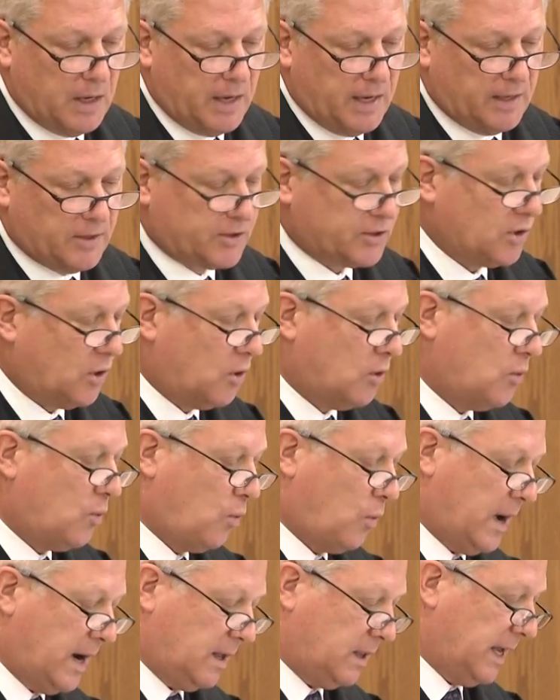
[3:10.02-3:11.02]
And so
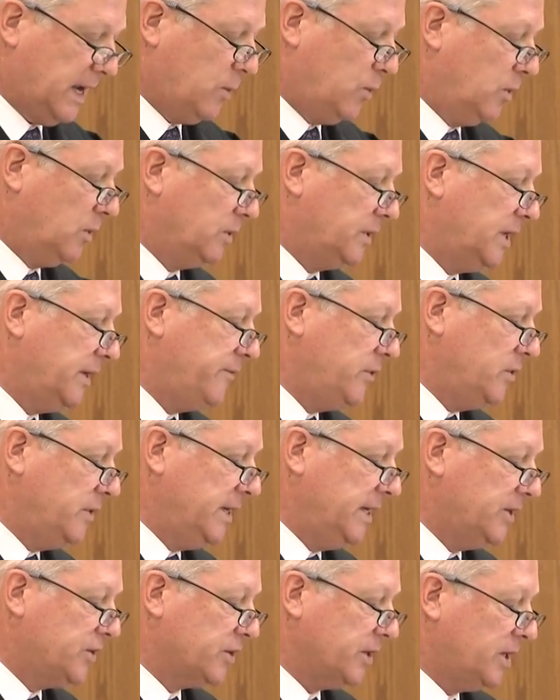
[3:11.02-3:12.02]
while I will give you
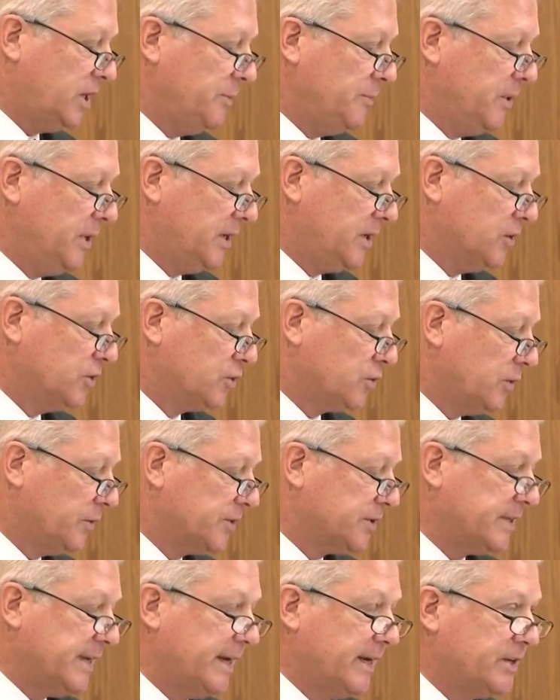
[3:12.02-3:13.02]
each a community control
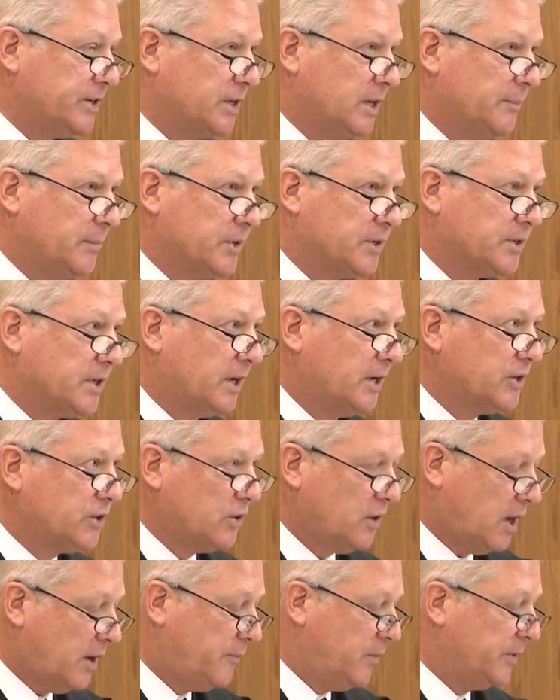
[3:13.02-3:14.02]
sanction, I'm going to start
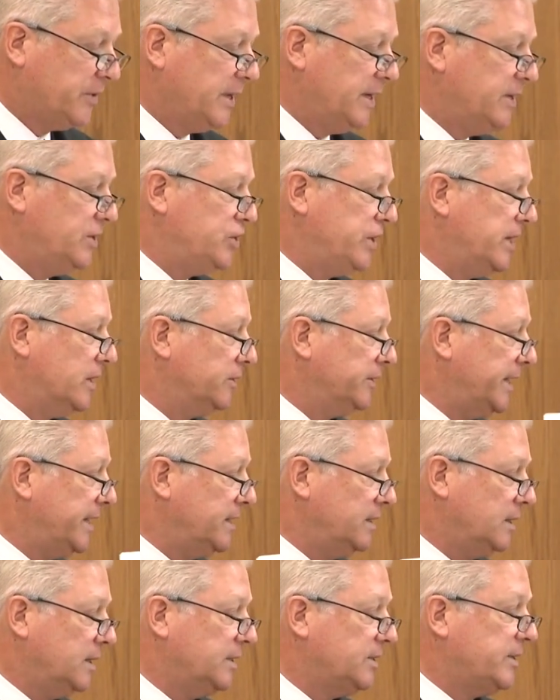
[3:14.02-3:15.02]
you off with a, jail day,
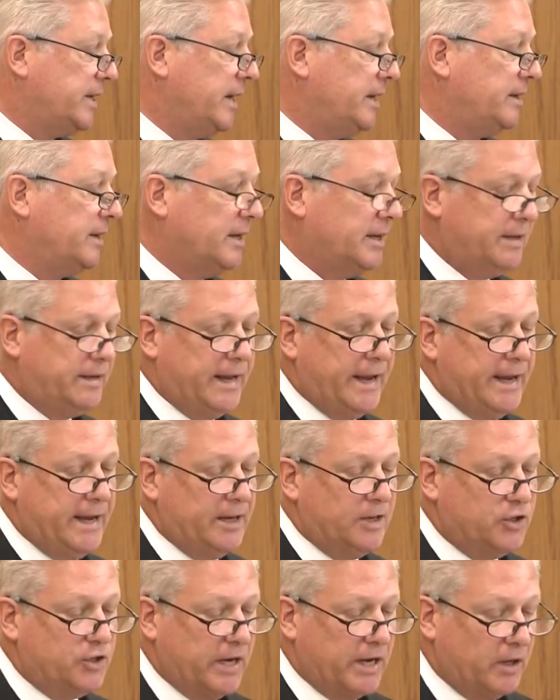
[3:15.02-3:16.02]
a 10
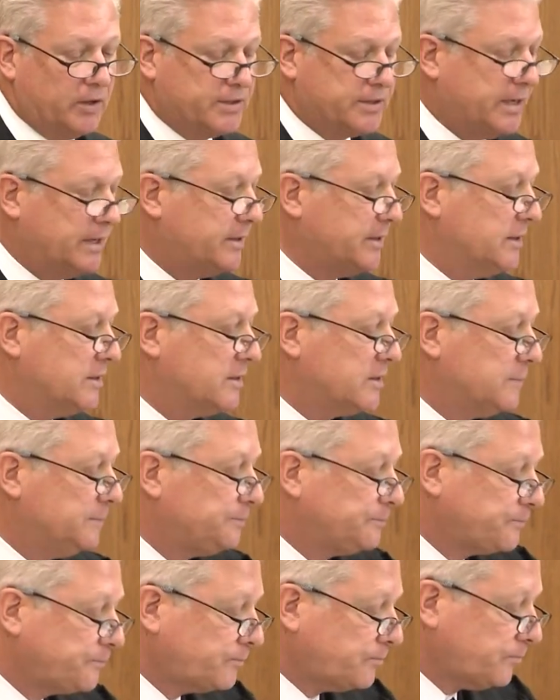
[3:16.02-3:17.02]
day jail sentence.
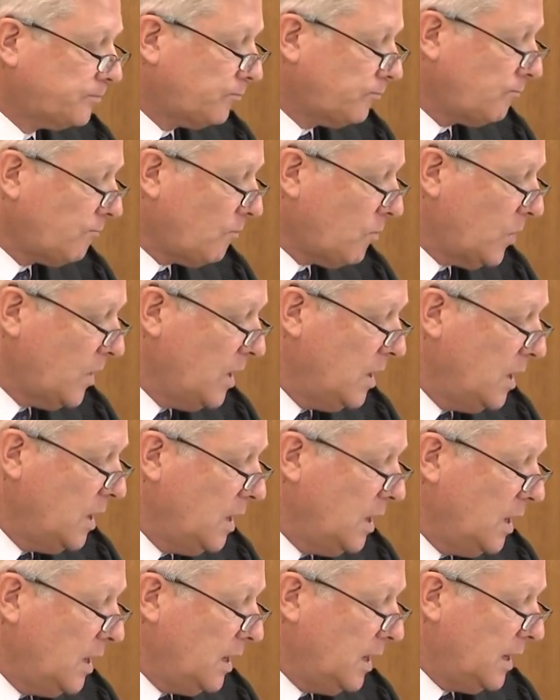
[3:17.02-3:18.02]

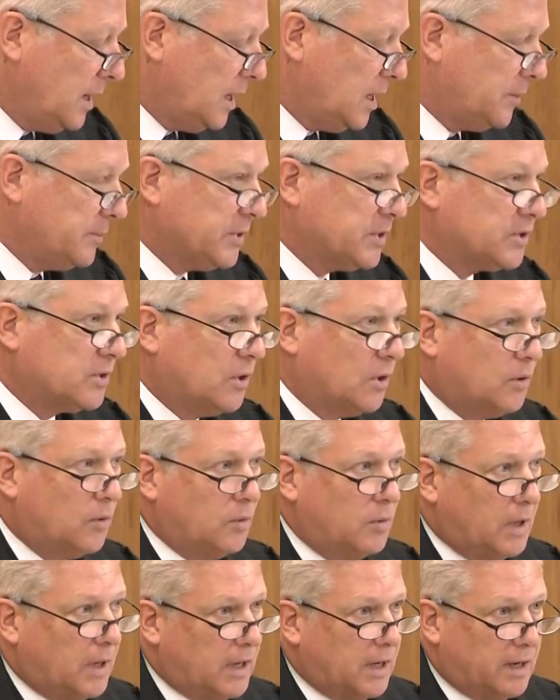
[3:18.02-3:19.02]
Um,
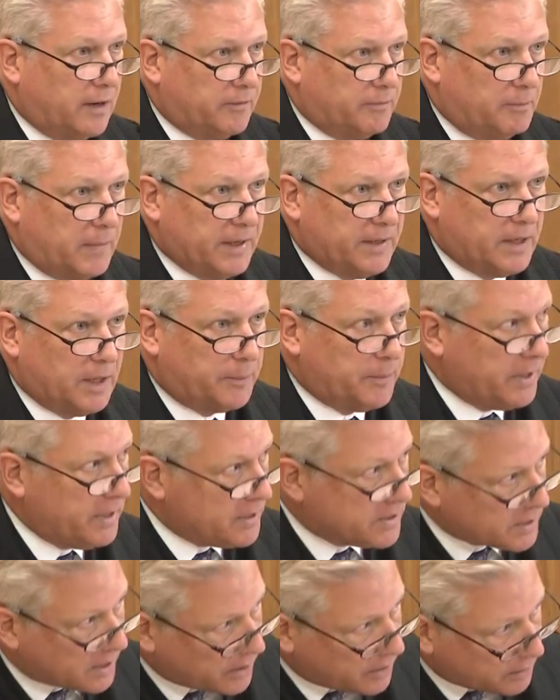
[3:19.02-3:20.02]
so uh, my
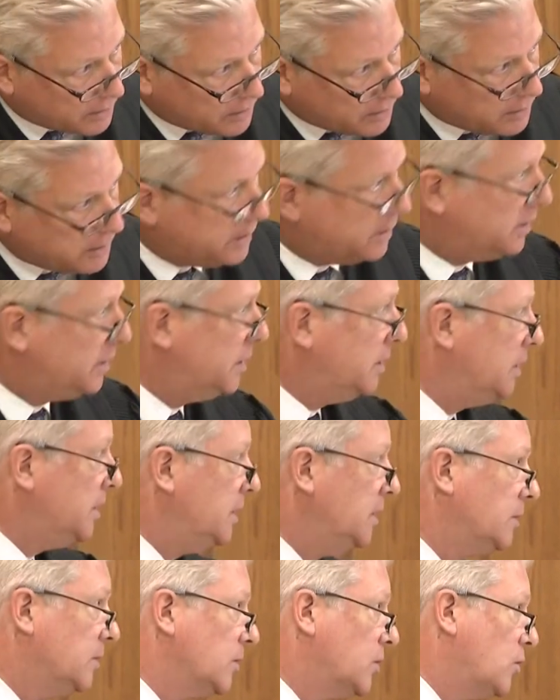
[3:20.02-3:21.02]
deputies are
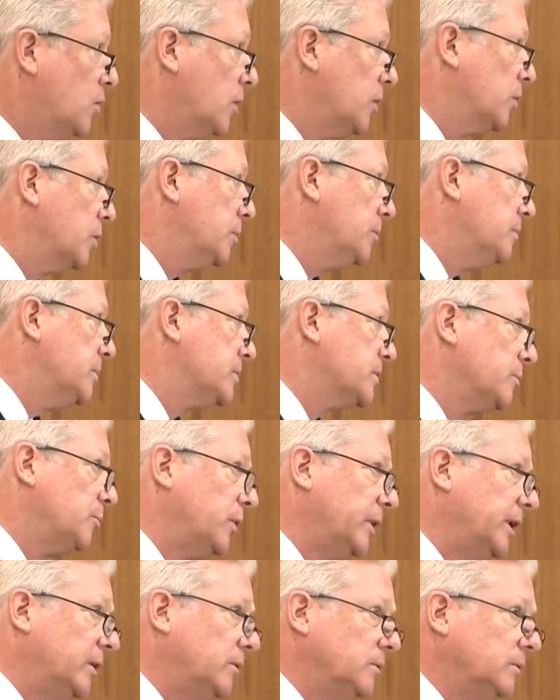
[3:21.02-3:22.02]
in the courtroom, Mr.
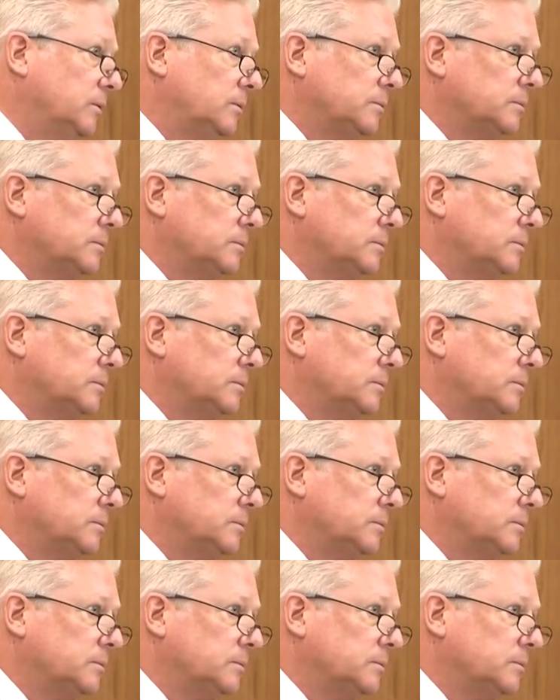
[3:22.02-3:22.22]
Brown.